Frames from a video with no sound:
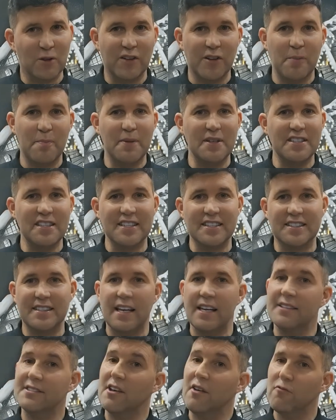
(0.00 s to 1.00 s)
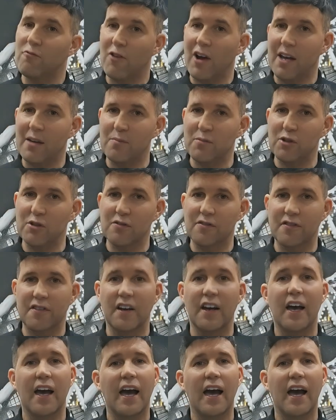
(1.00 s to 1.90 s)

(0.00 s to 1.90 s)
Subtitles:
one of the busiest days on Rightmove?